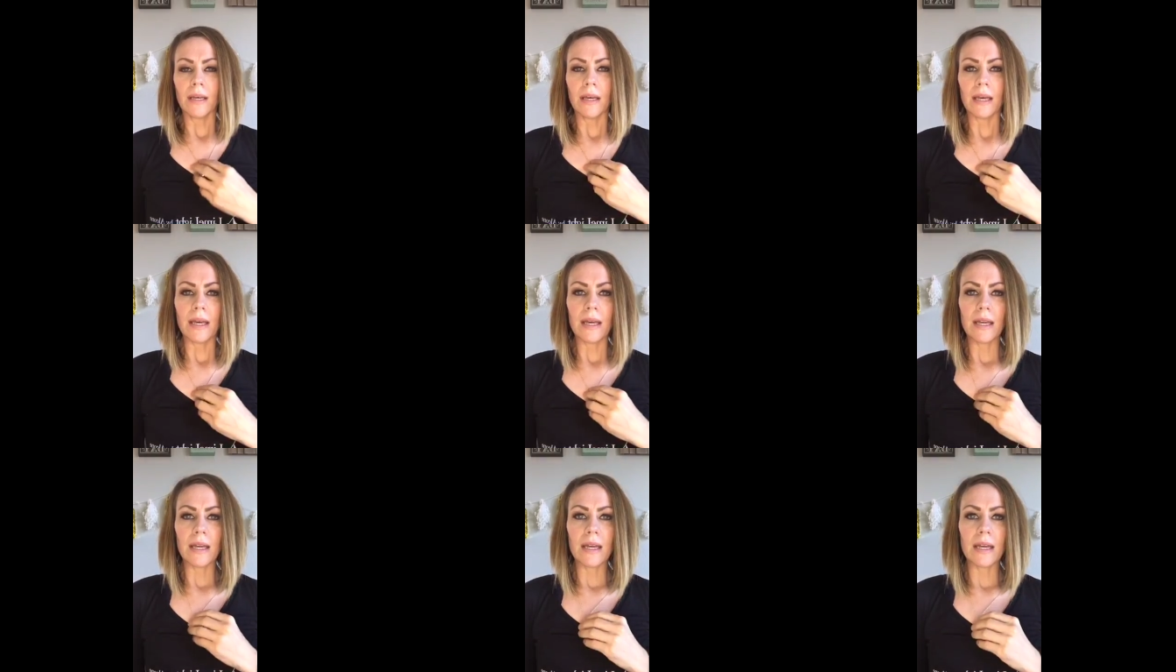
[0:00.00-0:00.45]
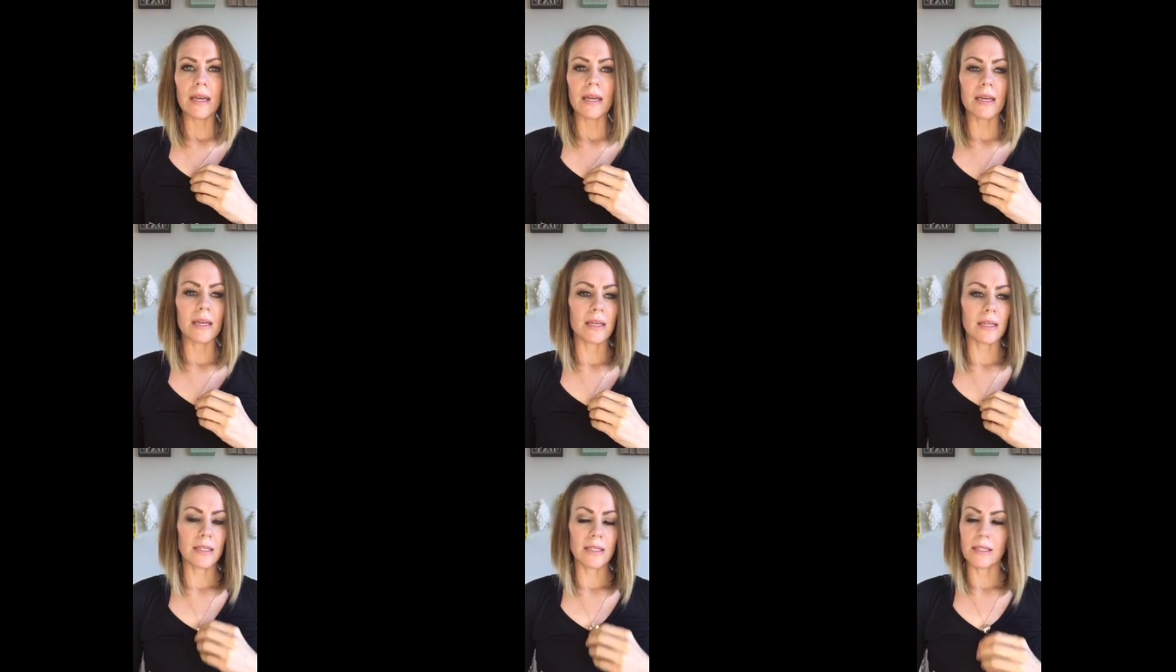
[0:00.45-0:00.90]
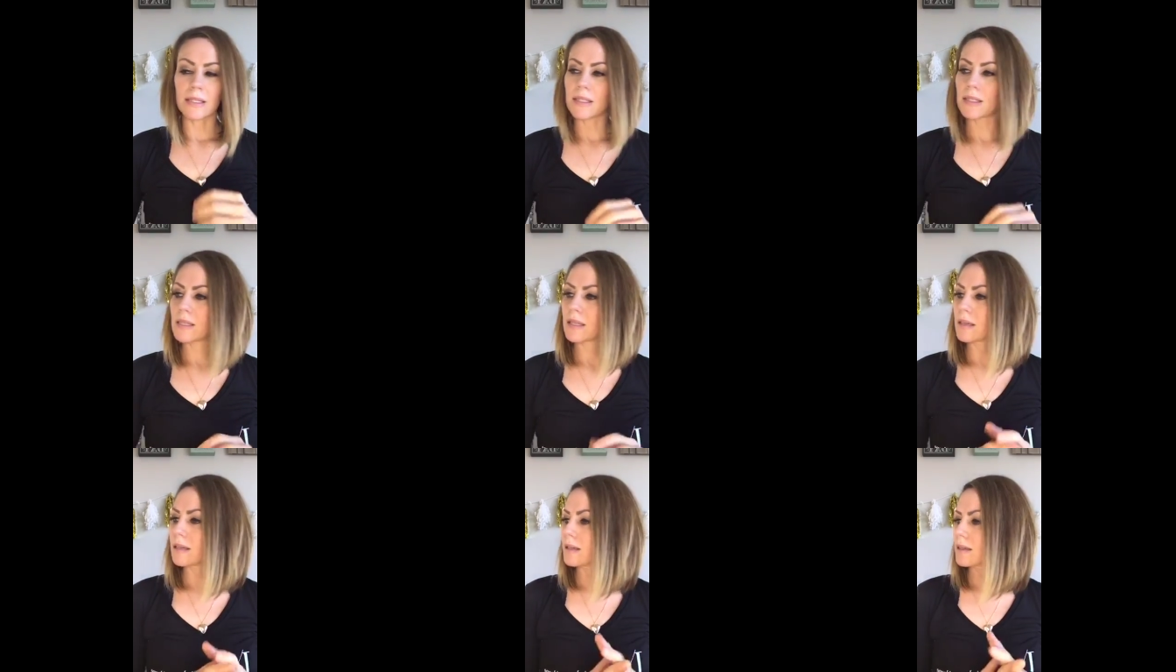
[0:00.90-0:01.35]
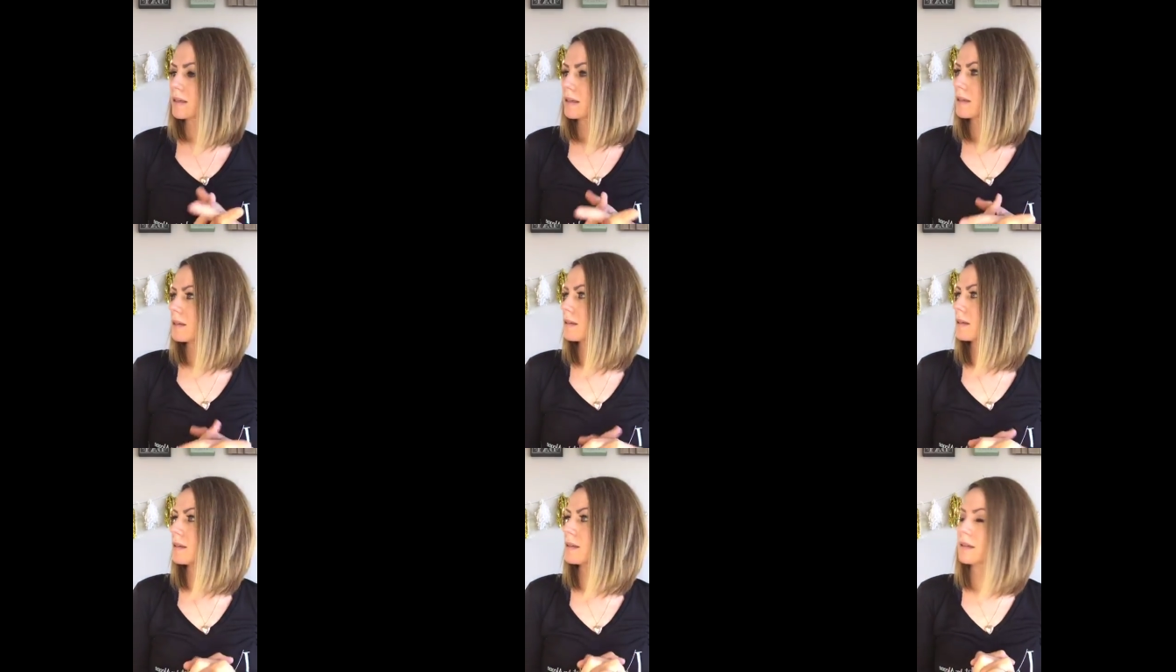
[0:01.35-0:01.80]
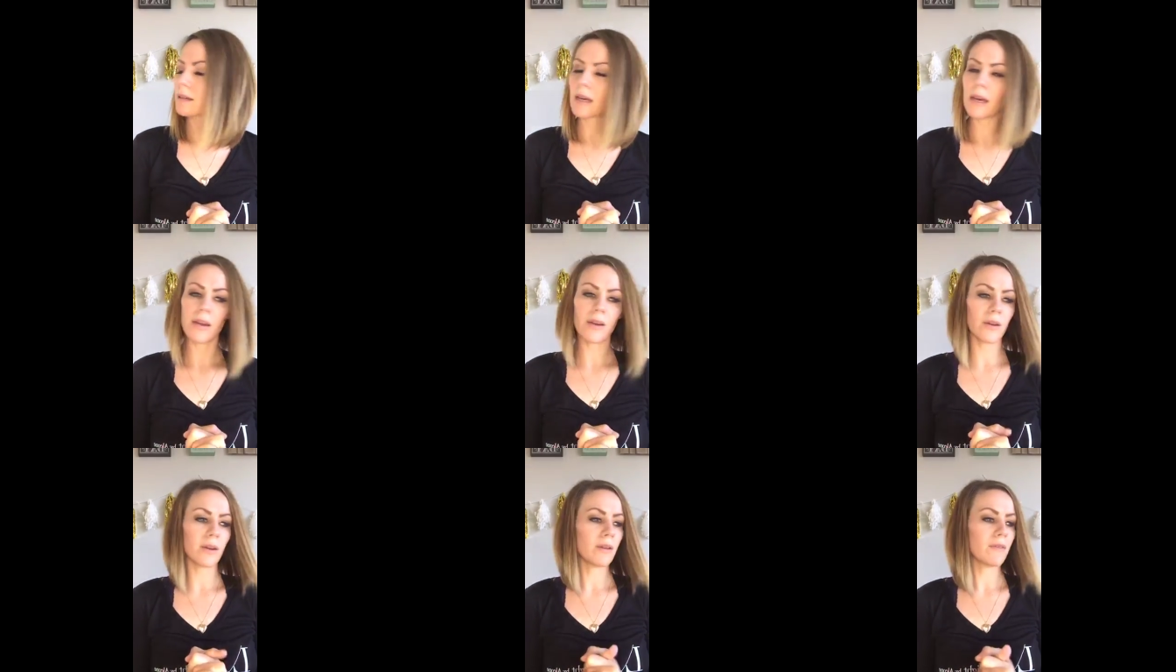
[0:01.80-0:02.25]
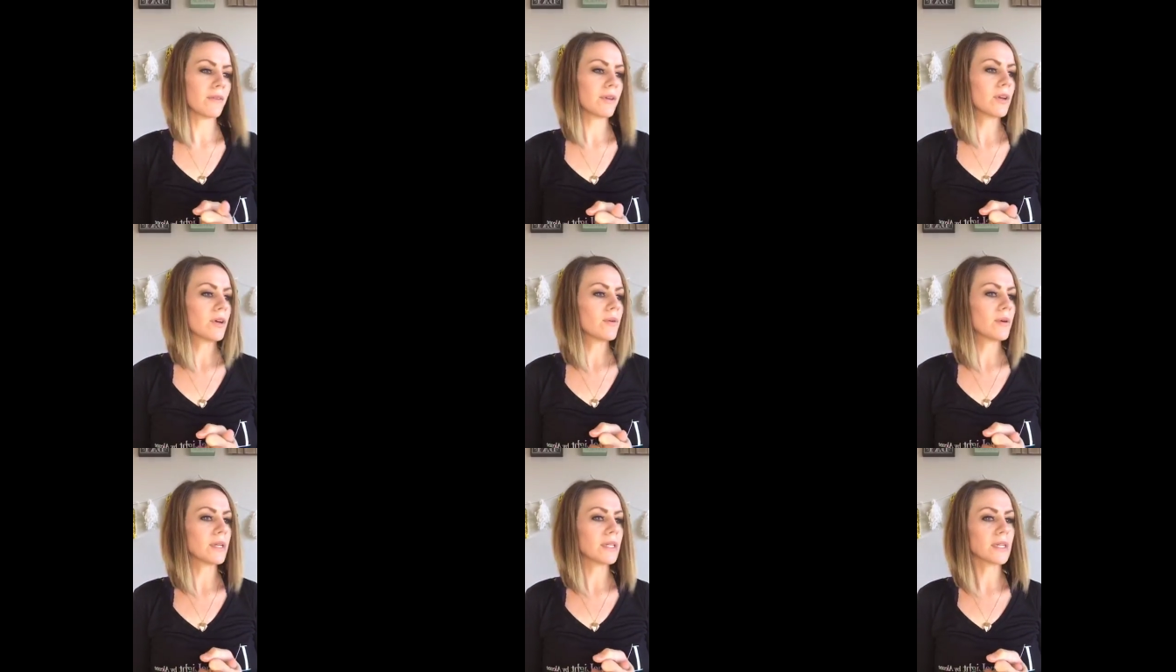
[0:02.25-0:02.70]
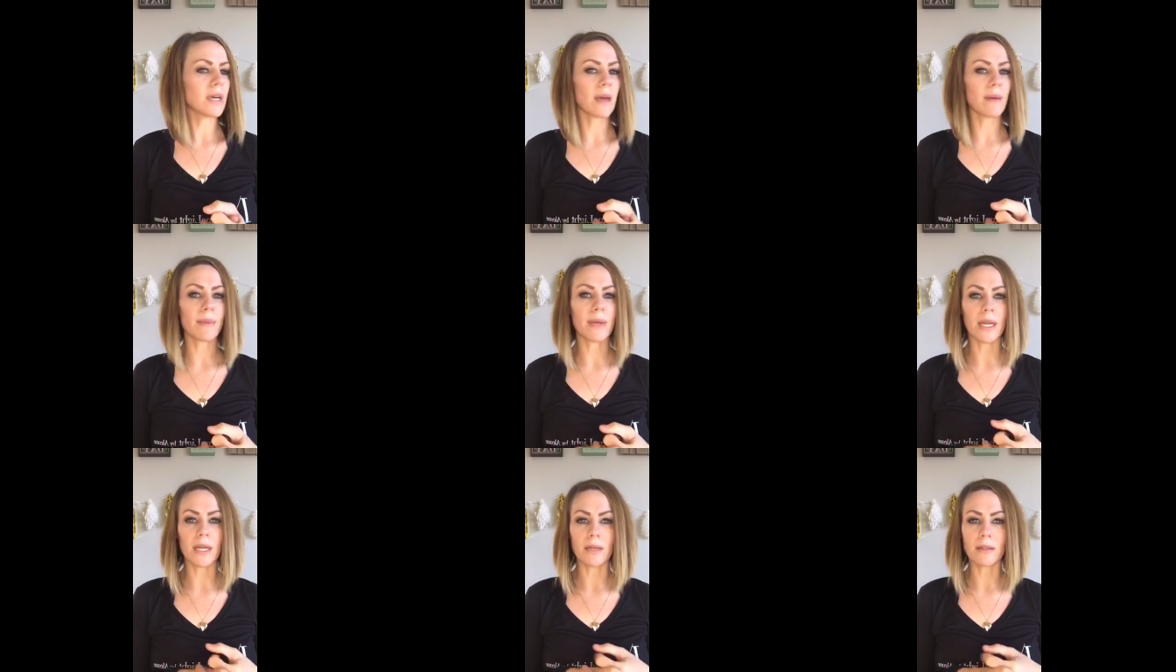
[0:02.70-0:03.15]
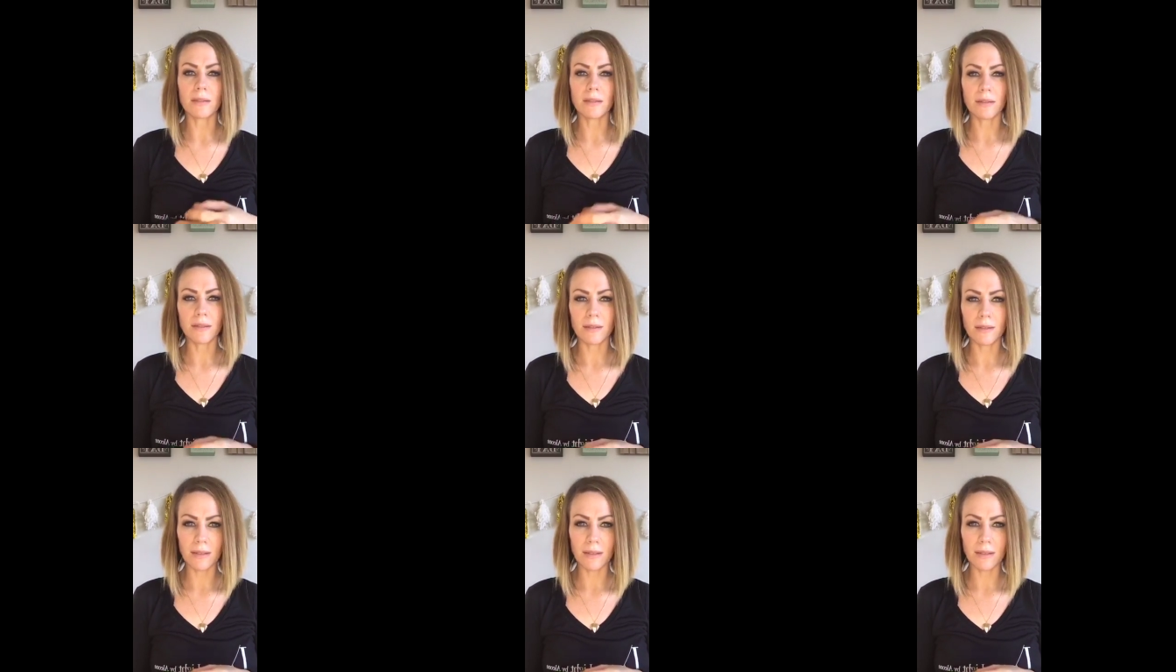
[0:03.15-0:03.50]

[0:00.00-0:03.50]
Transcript: It is, I don't even know what time it is.